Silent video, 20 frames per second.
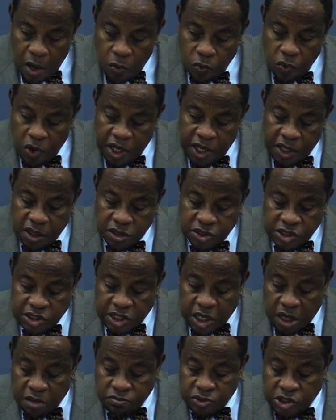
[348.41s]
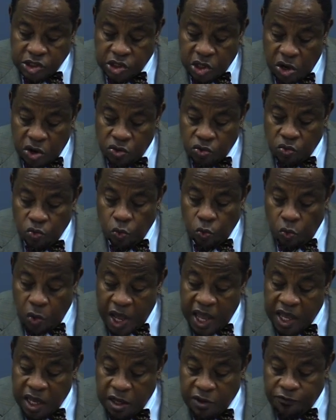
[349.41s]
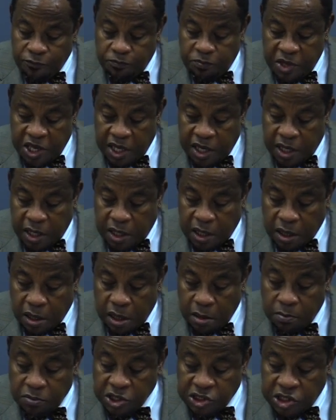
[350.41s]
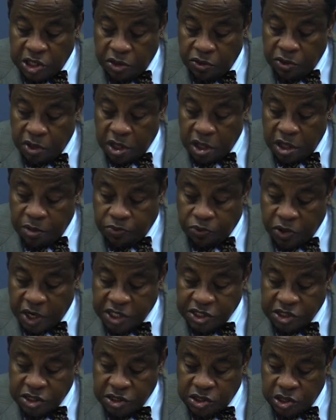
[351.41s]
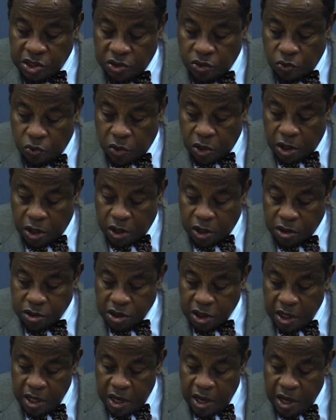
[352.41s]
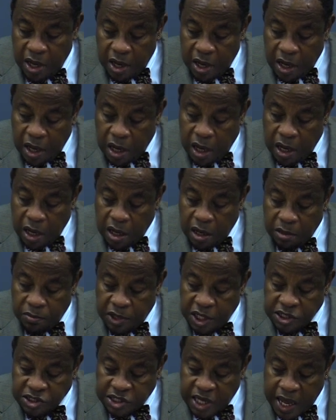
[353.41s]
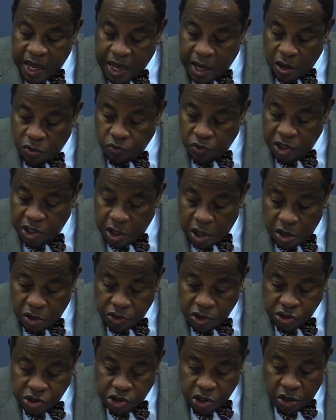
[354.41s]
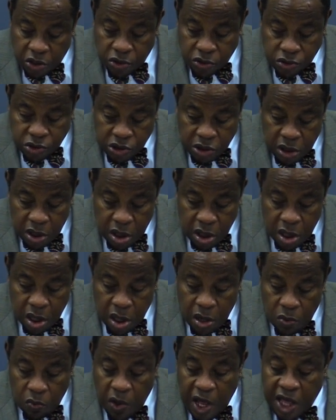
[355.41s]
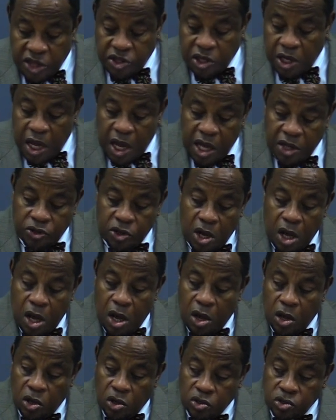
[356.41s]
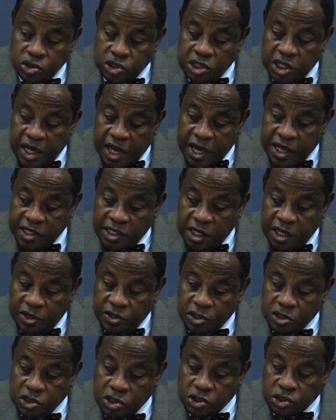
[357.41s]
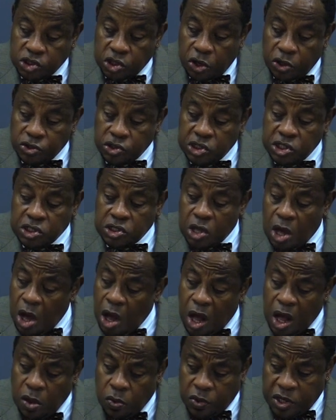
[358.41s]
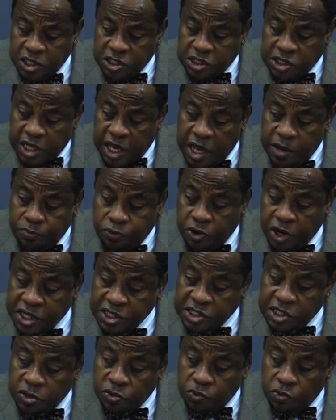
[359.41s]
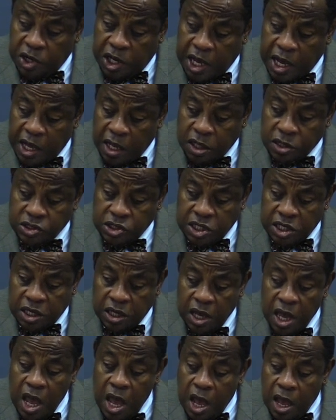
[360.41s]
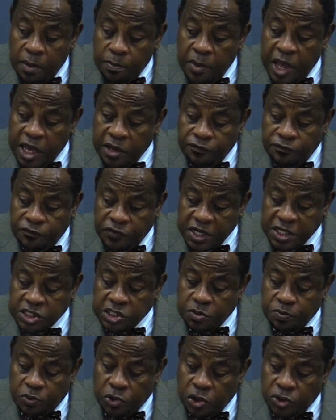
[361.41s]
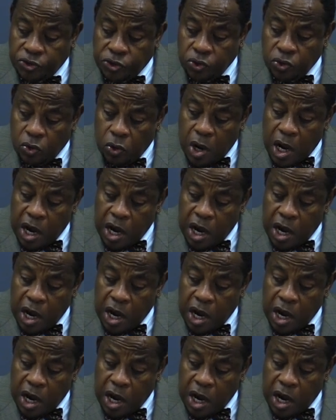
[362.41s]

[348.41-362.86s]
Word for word: when some certain way of being materially present to the world um, is how we know the church, while the other holds the idea that the church is always a present reality made visible through